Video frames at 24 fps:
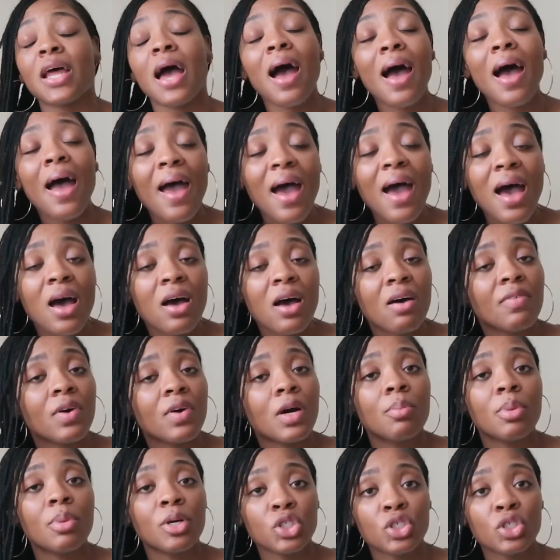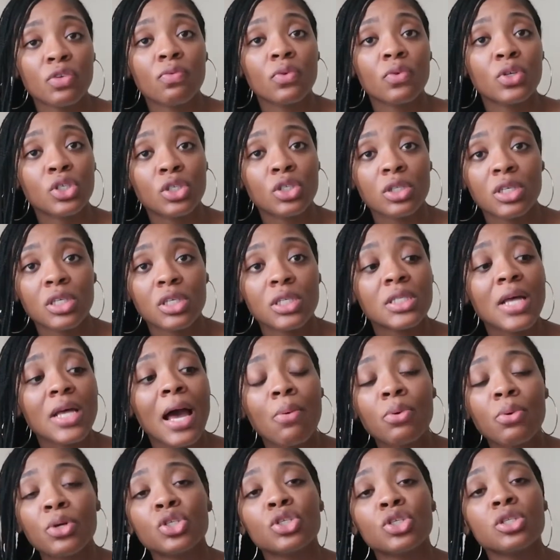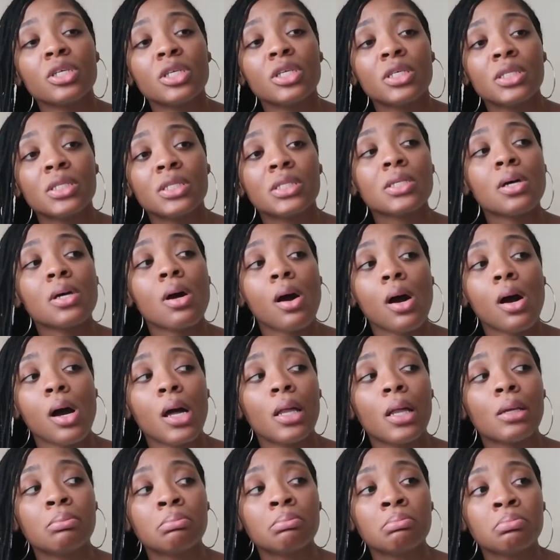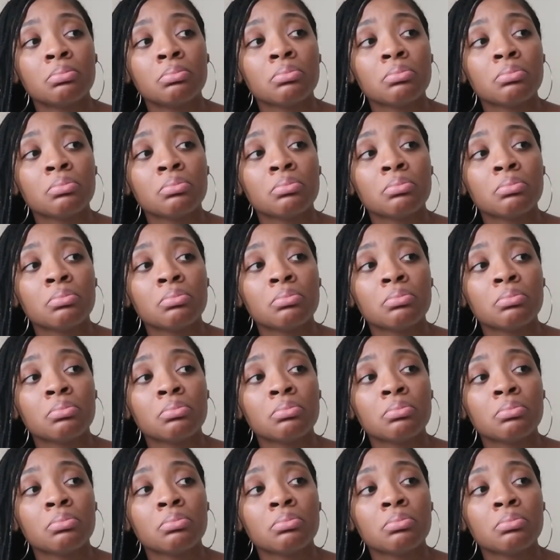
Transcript: I have a bunch of wish lists. I wish lists on